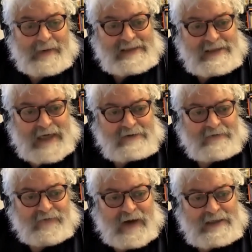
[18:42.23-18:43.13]
I
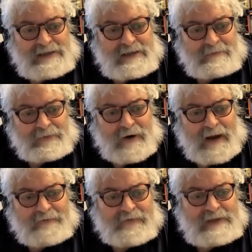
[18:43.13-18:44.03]
sacrificing
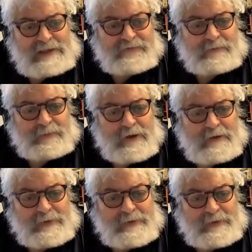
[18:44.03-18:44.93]
profits for
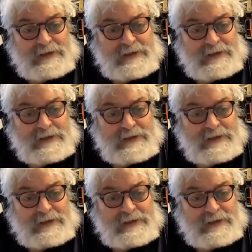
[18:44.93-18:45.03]
purpose?